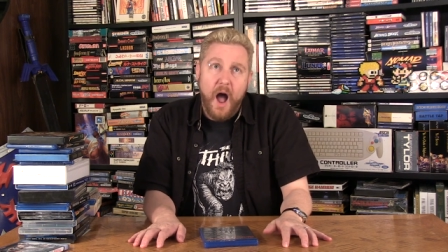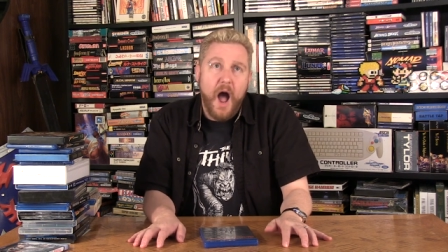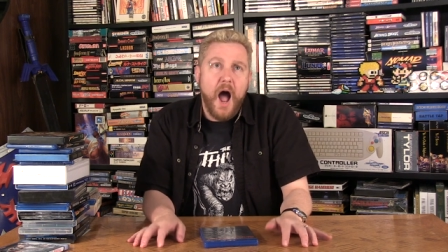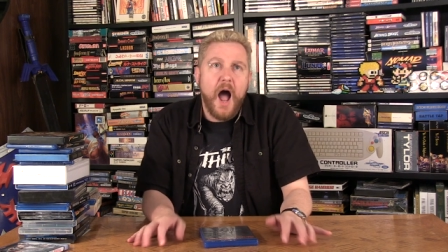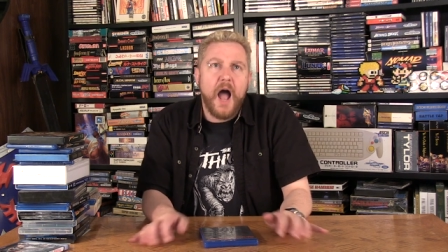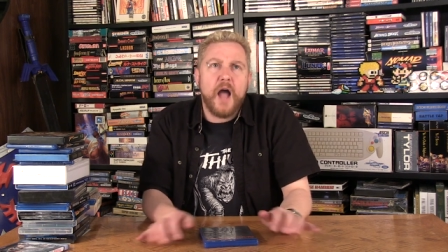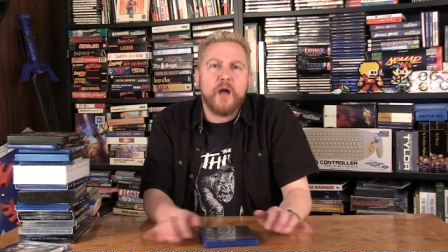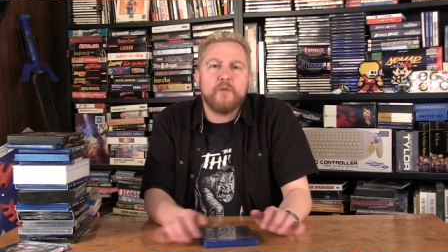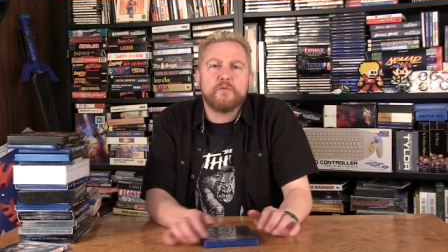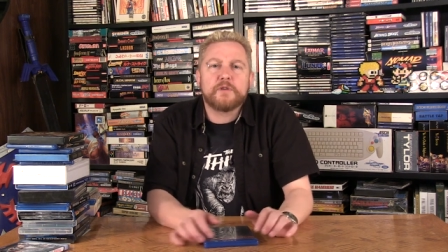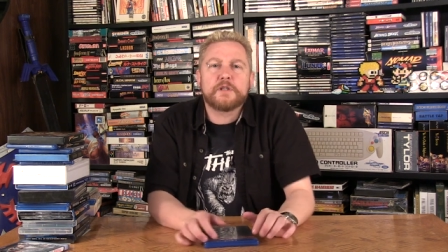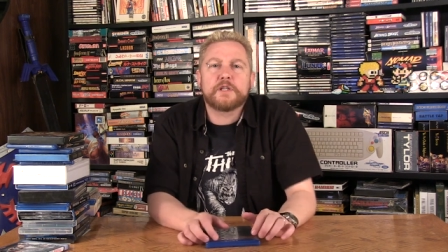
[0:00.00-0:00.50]

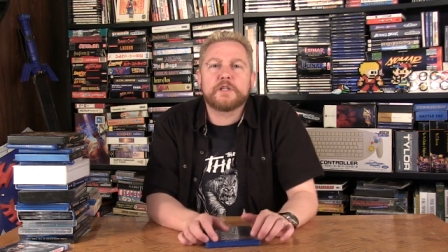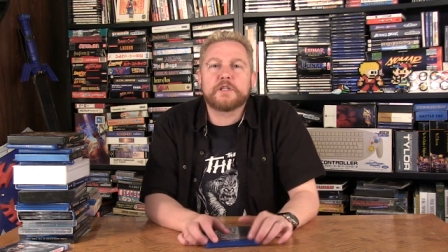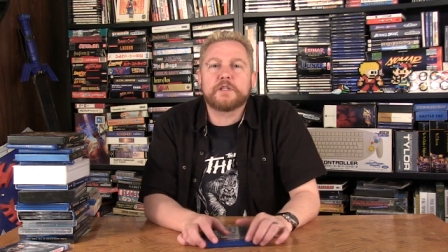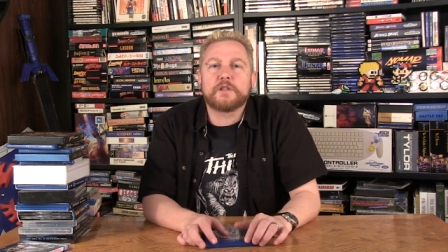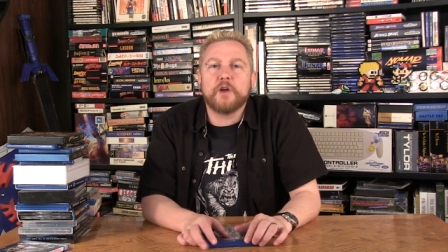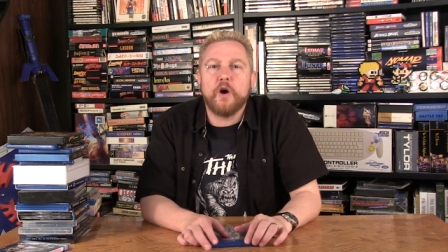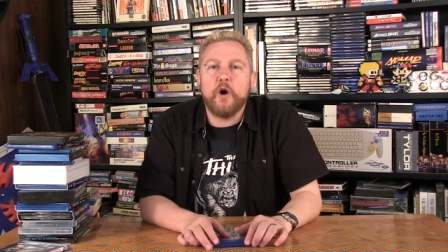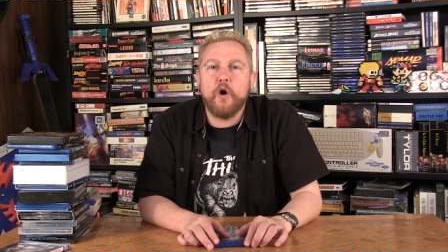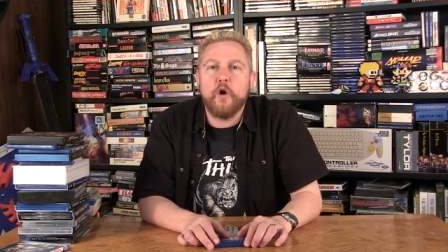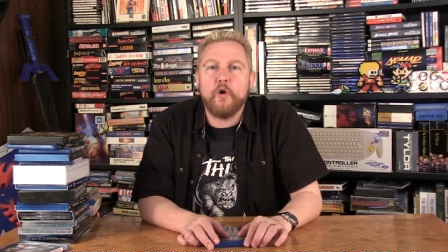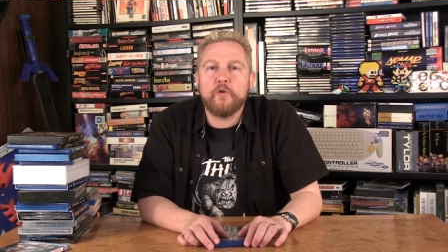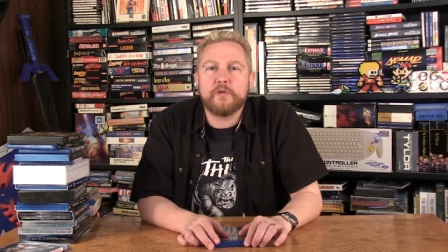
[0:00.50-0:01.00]
I, it was
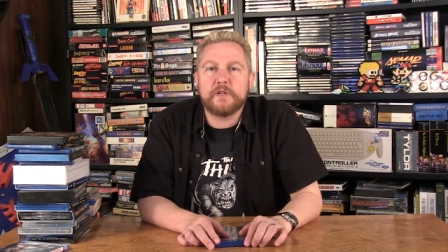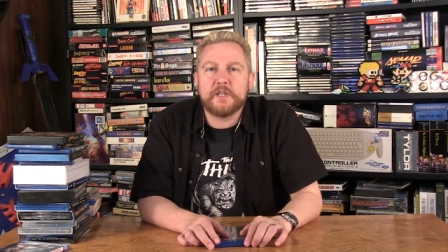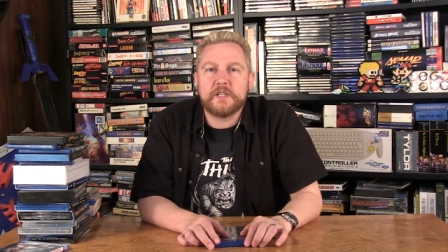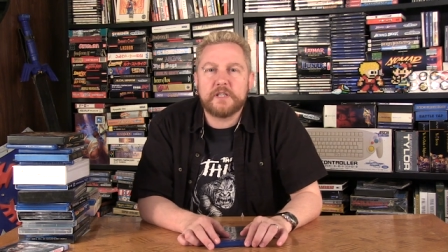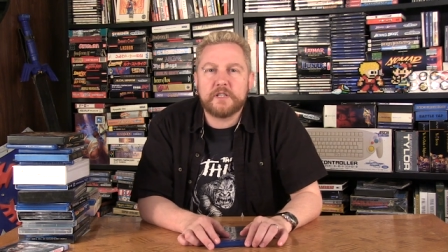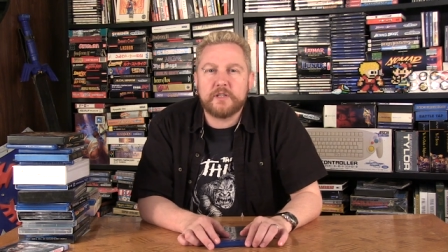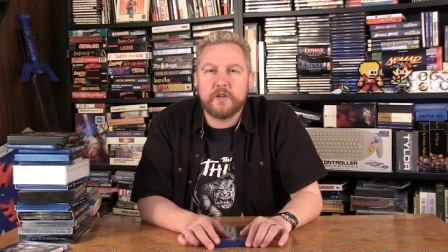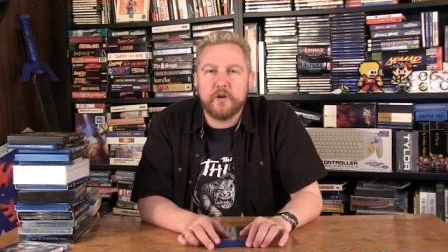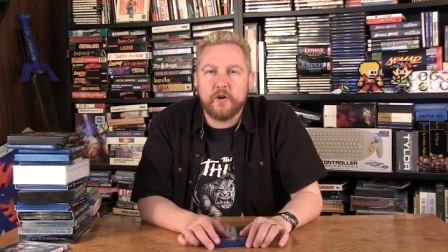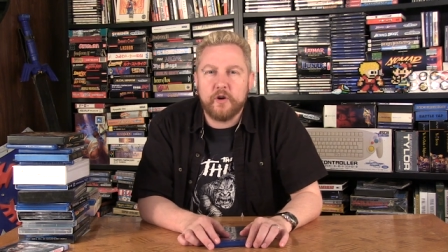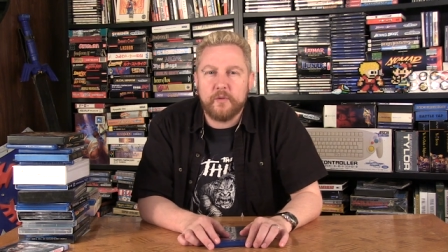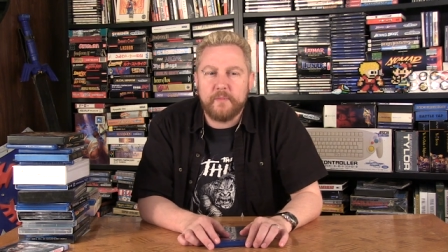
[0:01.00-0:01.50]
so
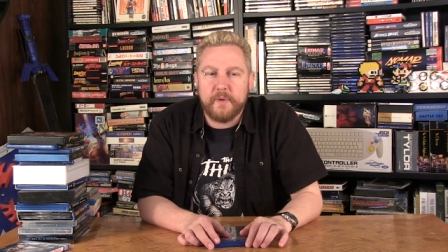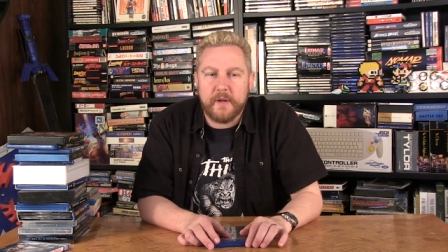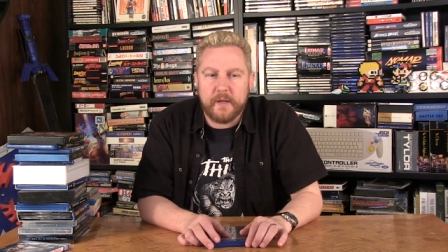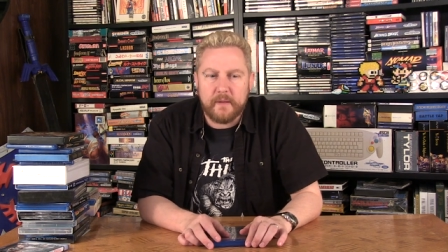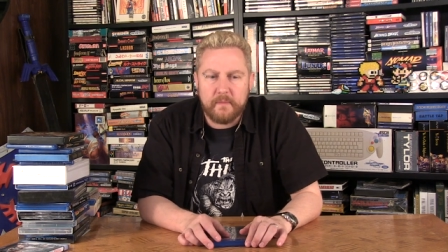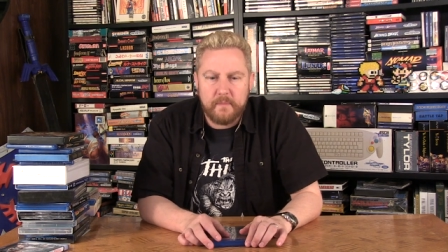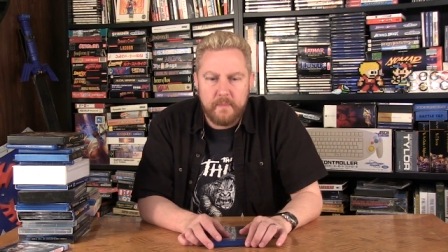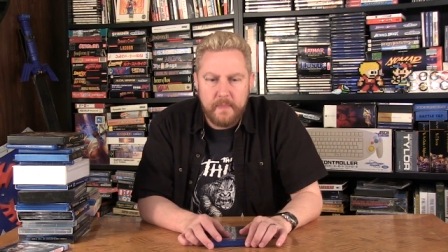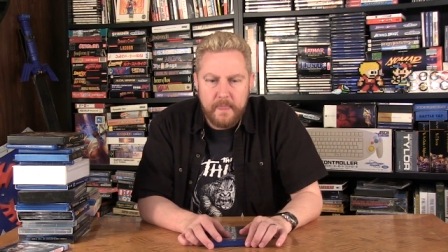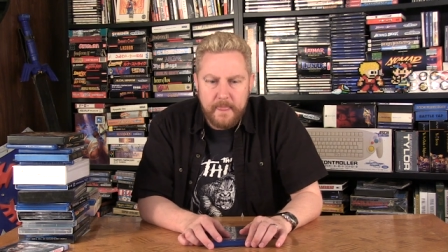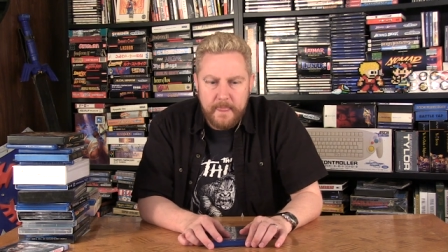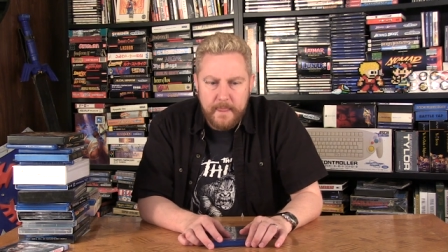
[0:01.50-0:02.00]

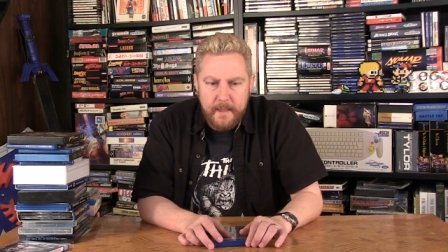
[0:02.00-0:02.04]
disturbing.